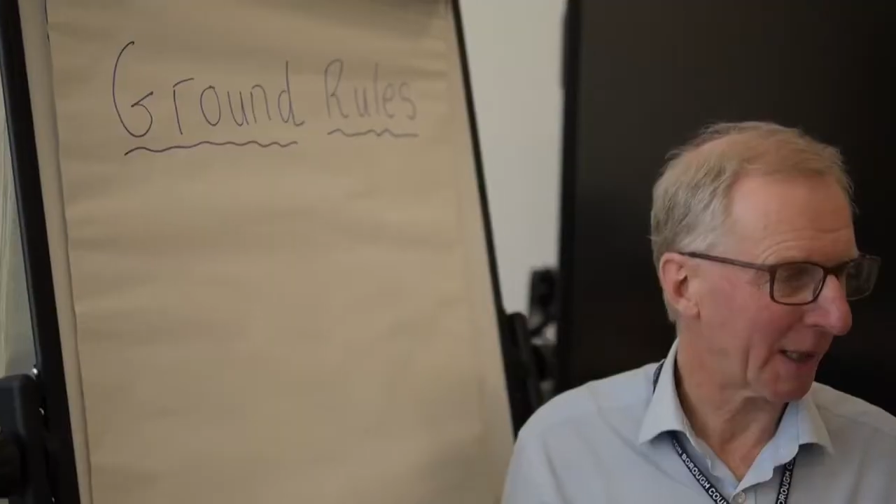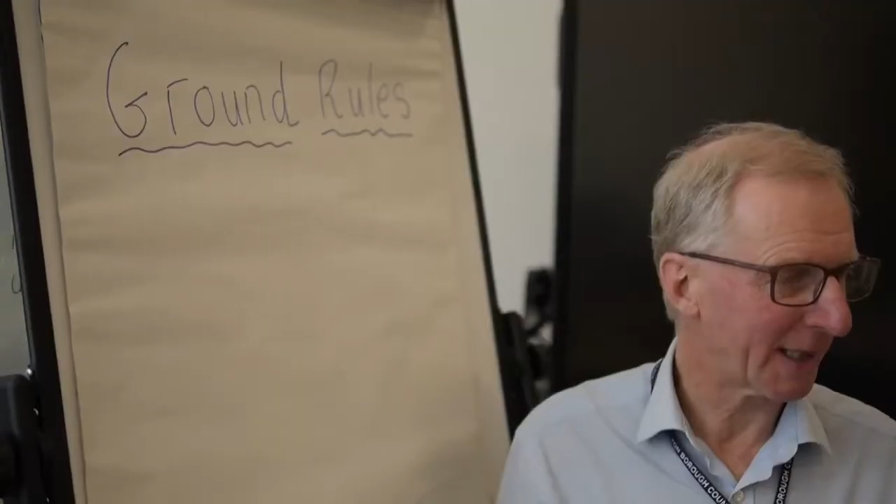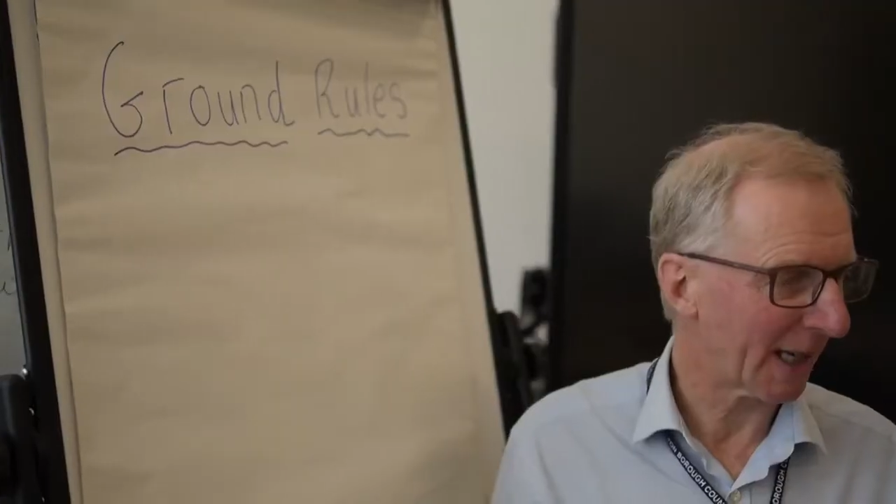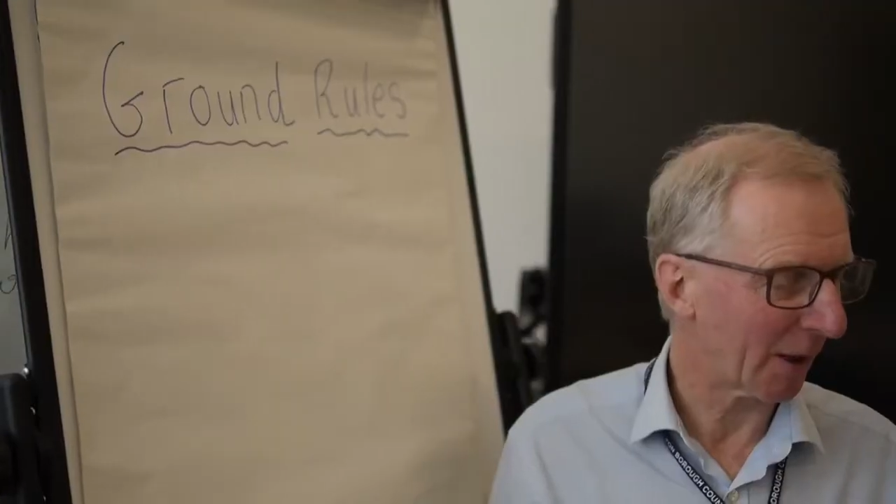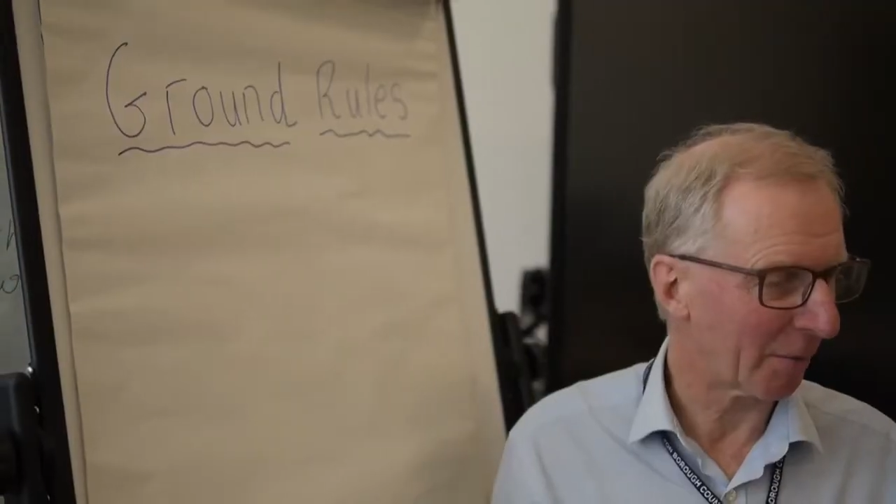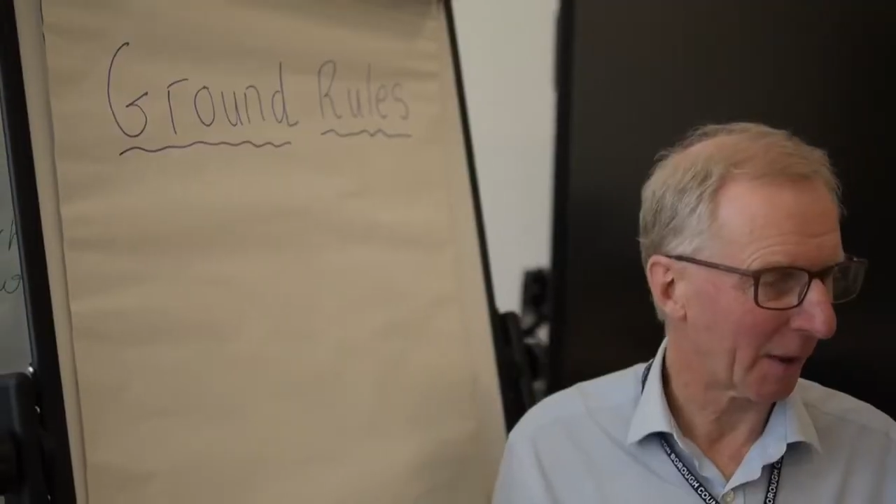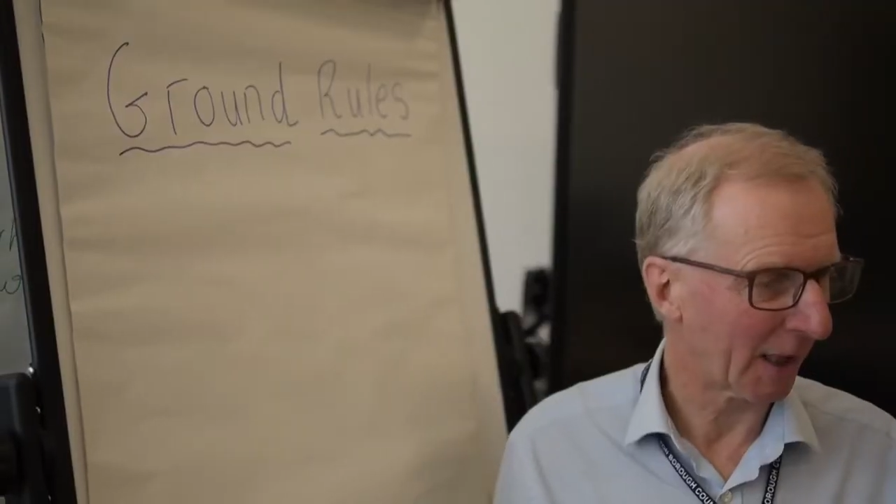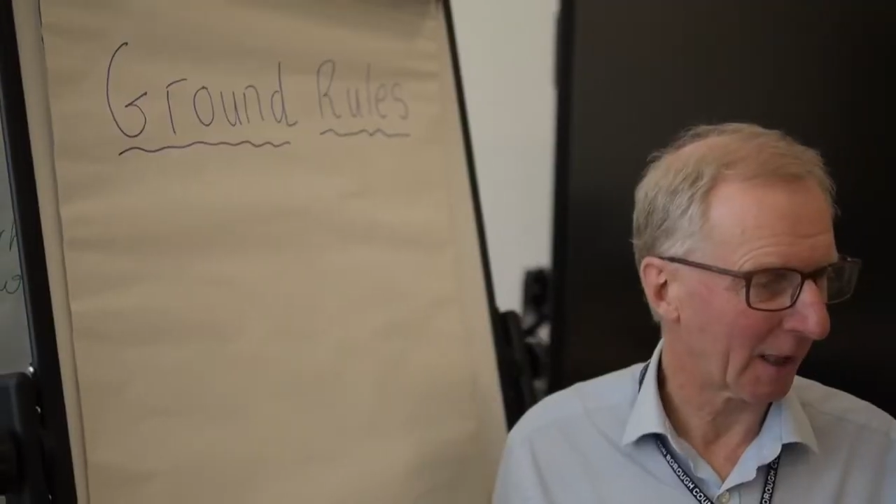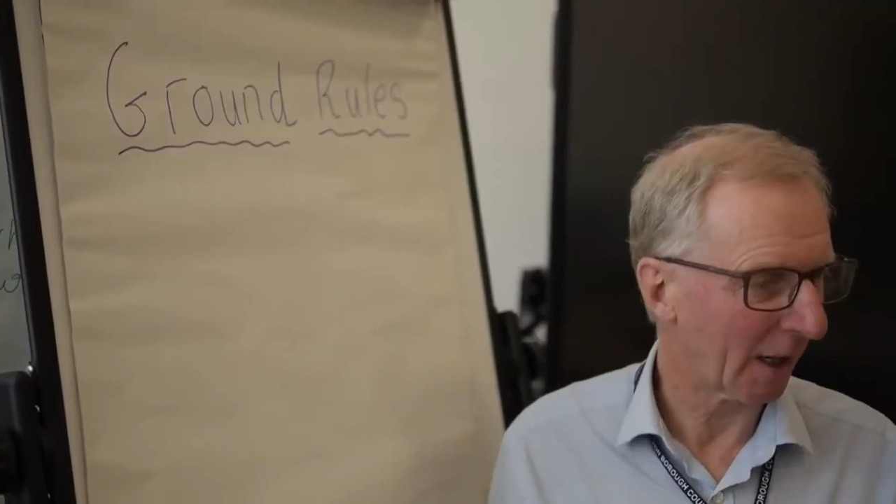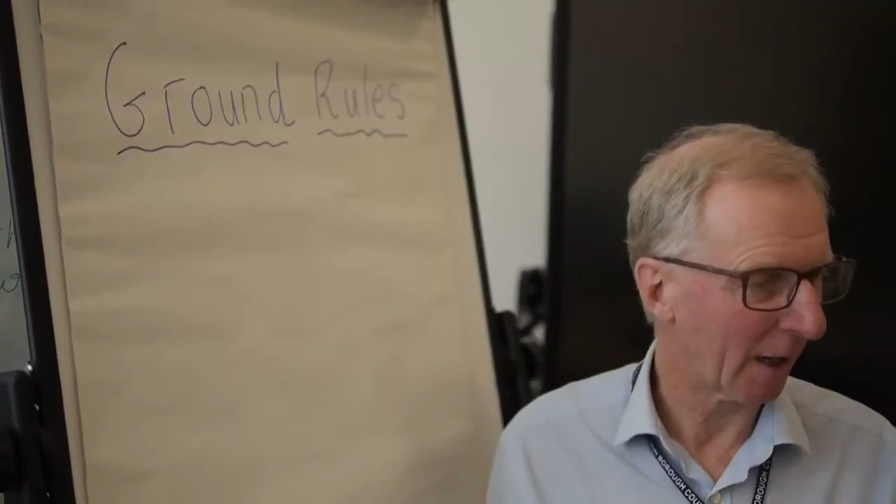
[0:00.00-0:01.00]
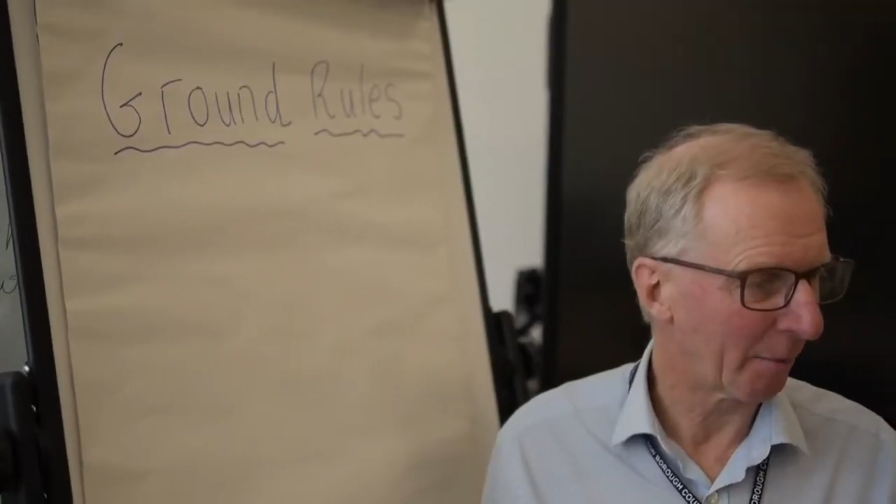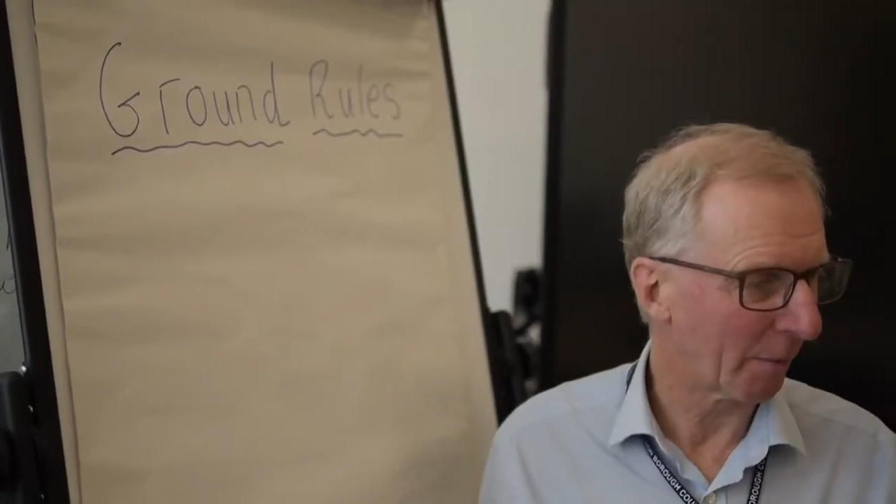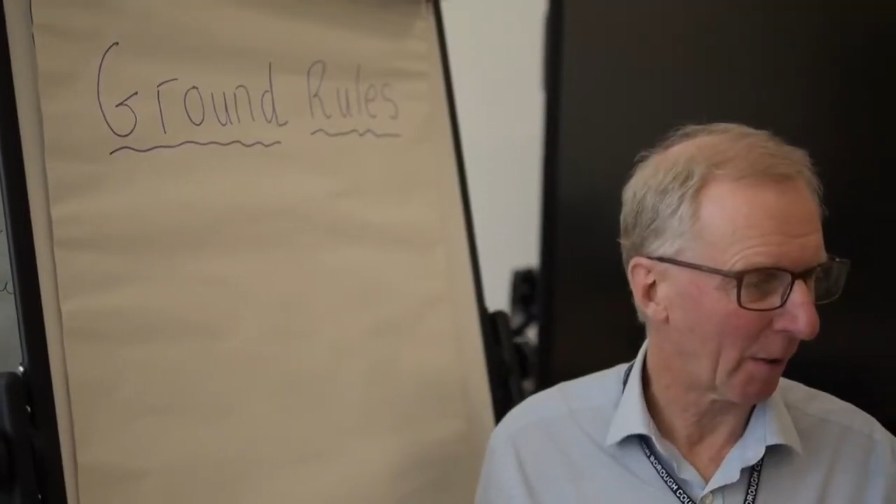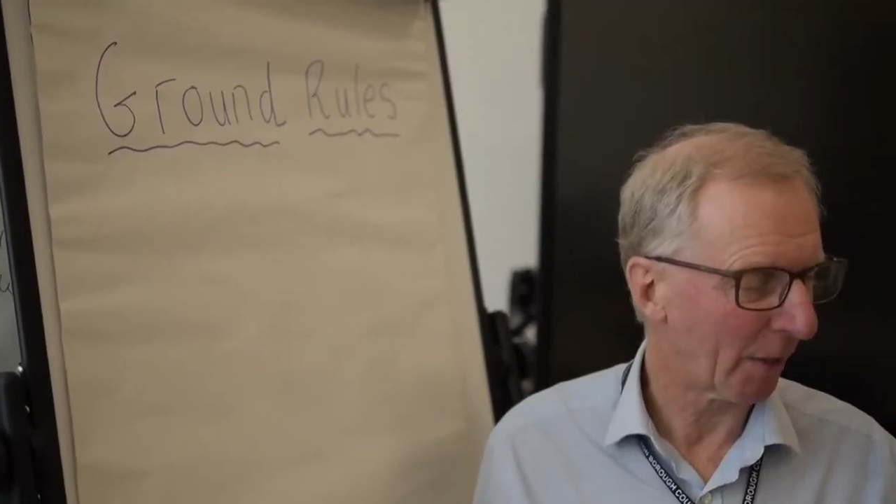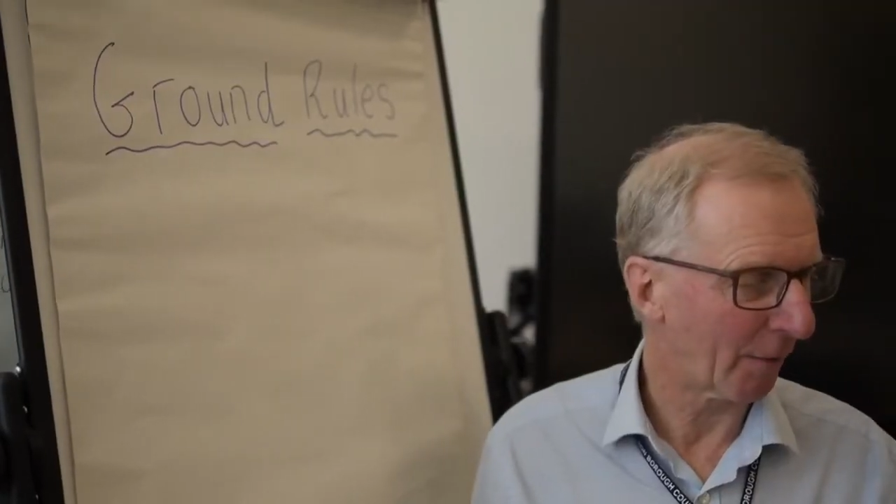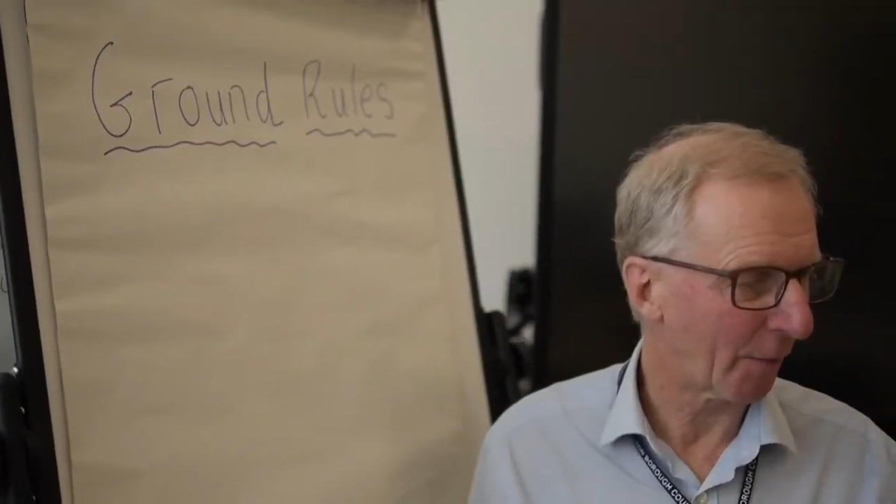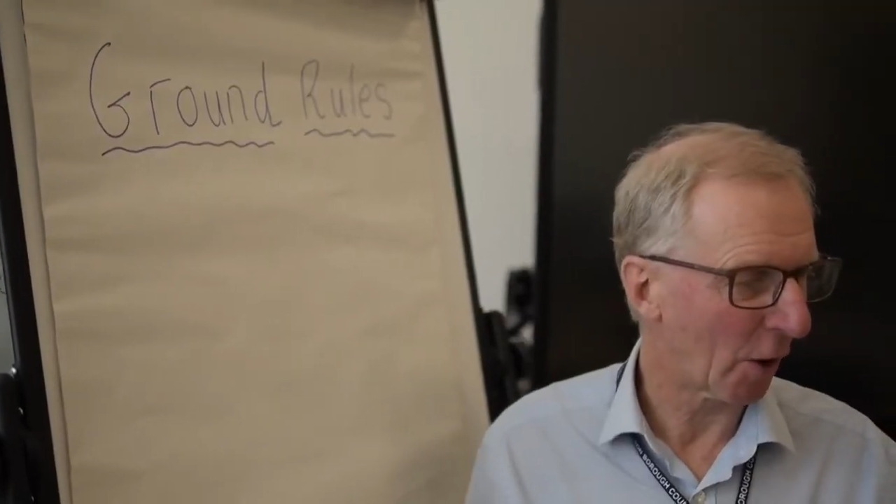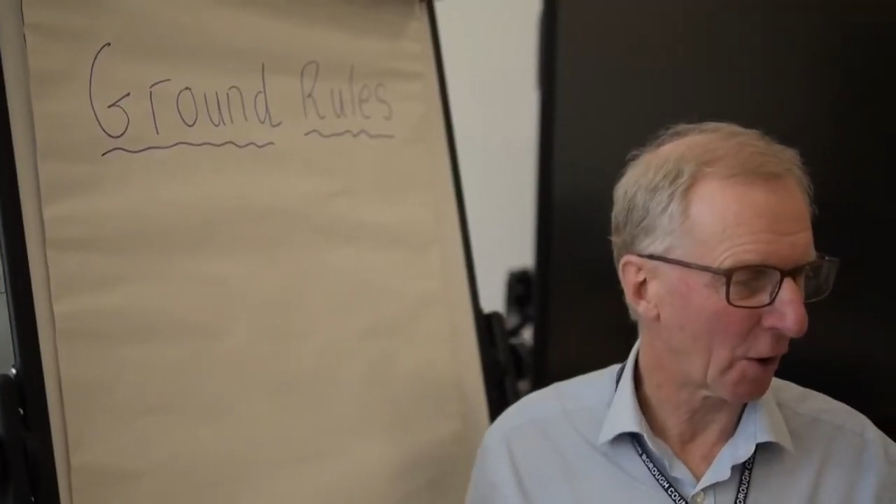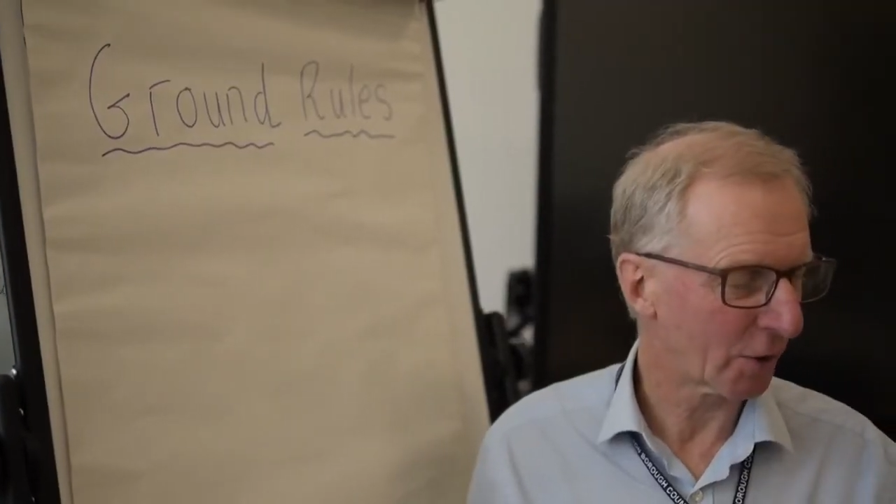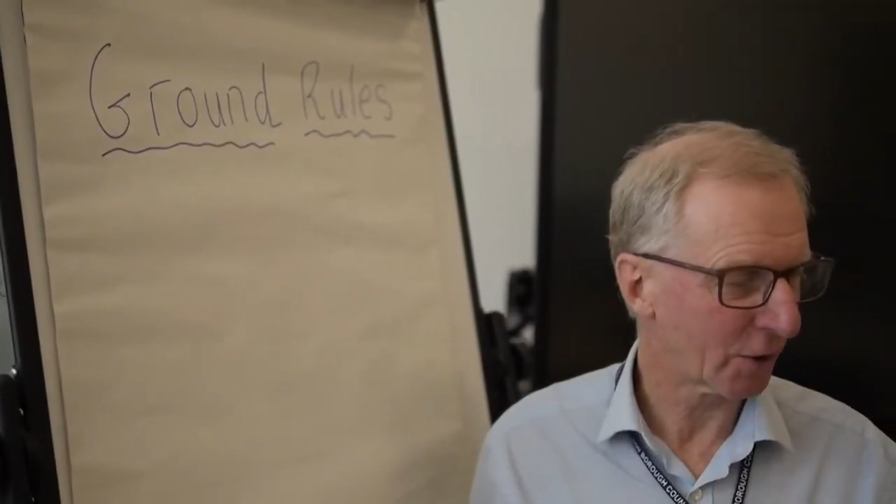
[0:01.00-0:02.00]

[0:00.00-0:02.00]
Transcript: Usually the groups are smaller,